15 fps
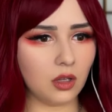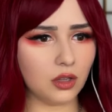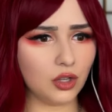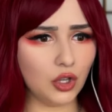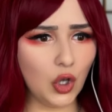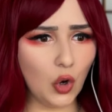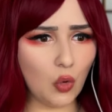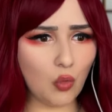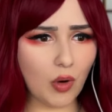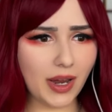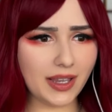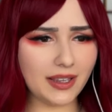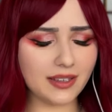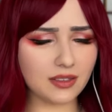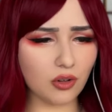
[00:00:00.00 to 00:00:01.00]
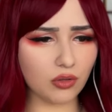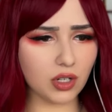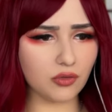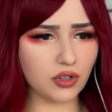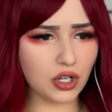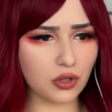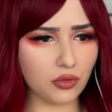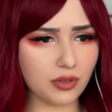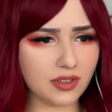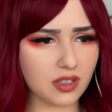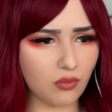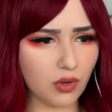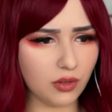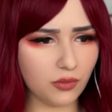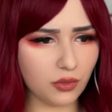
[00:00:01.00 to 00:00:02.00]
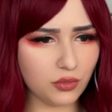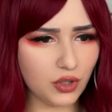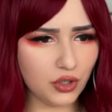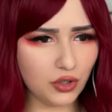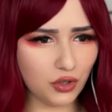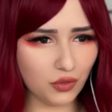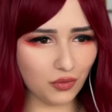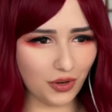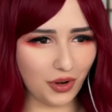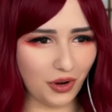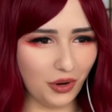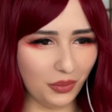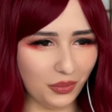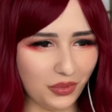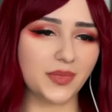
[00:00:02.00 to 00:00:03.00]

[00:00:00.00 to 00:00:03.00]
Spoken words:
No way he's gonna recruit someone from the Europe!